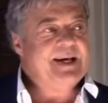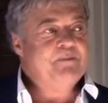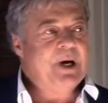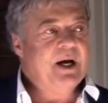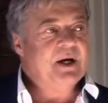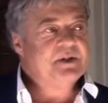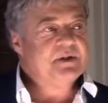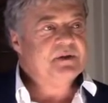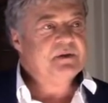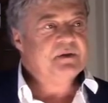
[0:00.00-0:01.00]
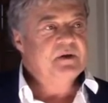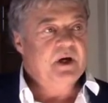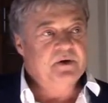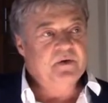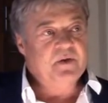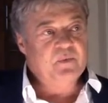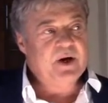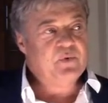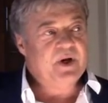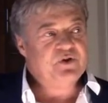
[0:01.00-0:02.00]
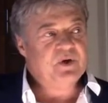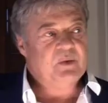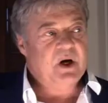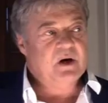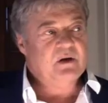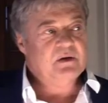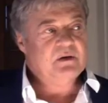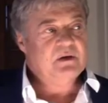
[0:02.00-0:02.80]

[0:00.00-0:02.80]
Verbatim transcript: 10 bucks, under the recreational model,